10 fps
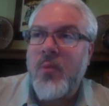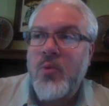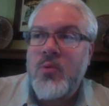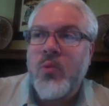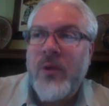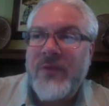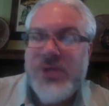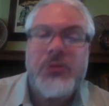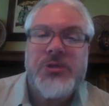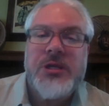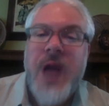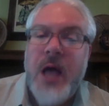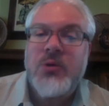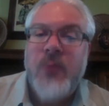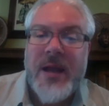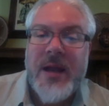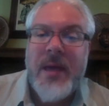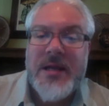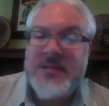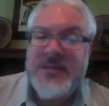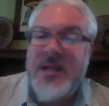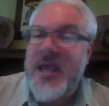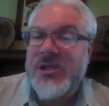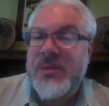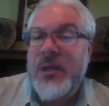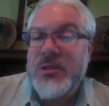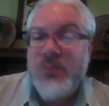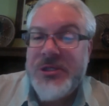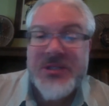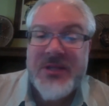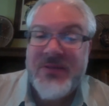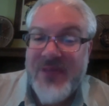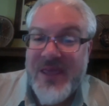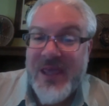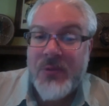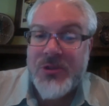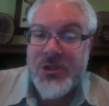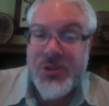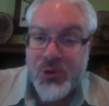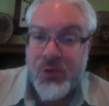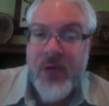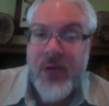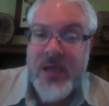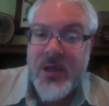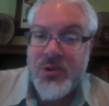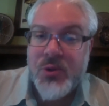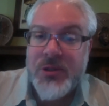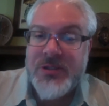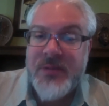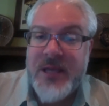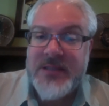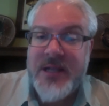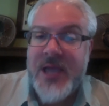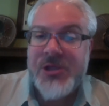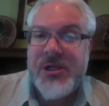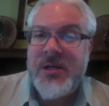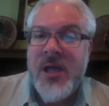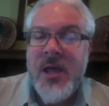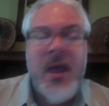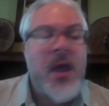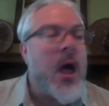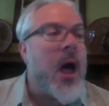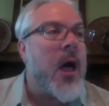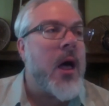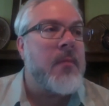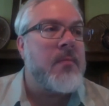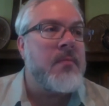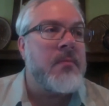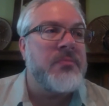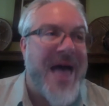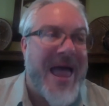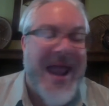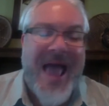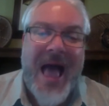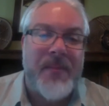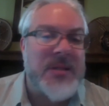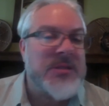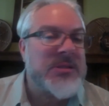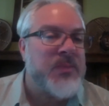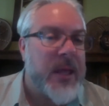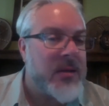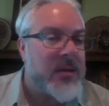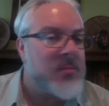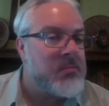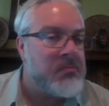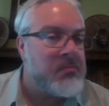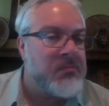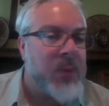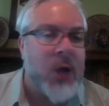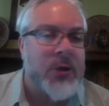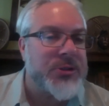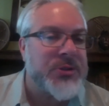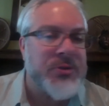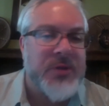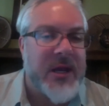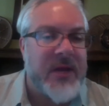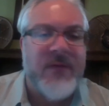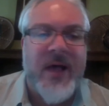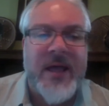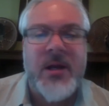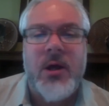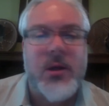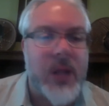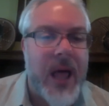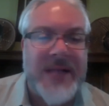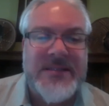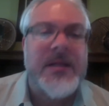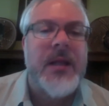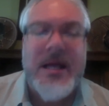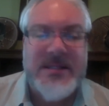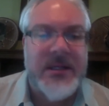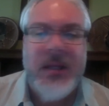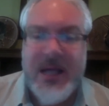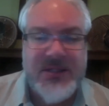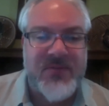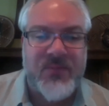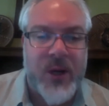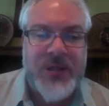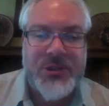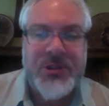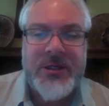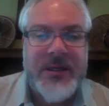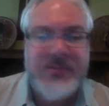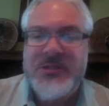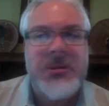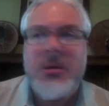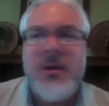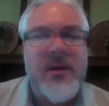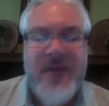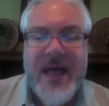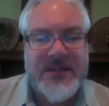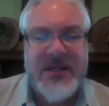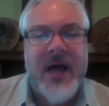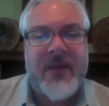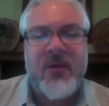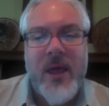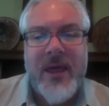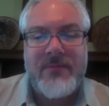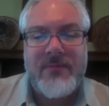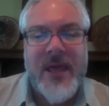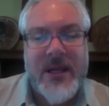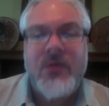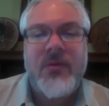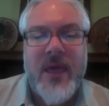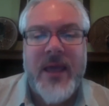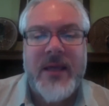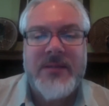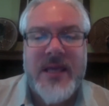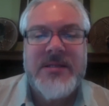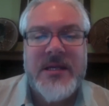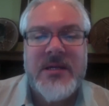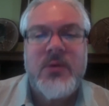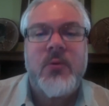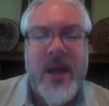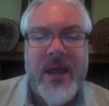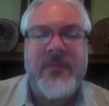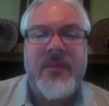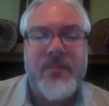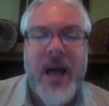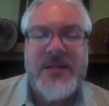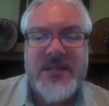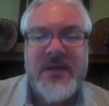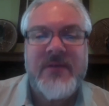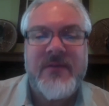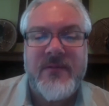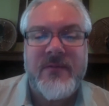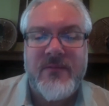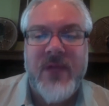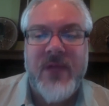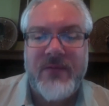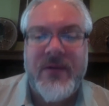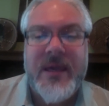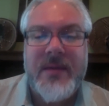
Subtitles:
we've chosen not to write about a destination because we just didn't think it was a true ecotourism destination. That happens, but the bloggers who get invited on lots and lots and lots of press trips, that's not the way they do things. They tend to write the positive, fluffy.